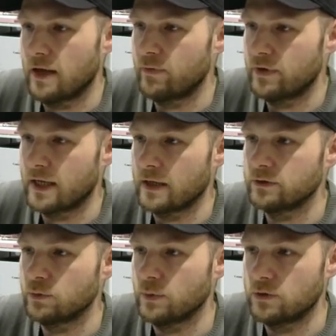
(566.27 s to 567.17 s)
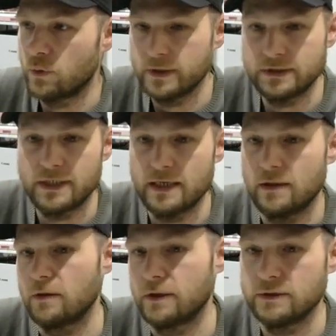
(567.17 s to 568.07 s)
everything else with twice daily
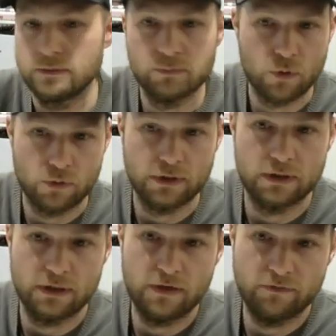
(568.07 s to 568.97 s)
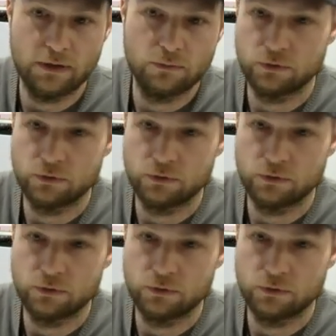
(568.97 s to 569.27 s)
logins, morning and evening,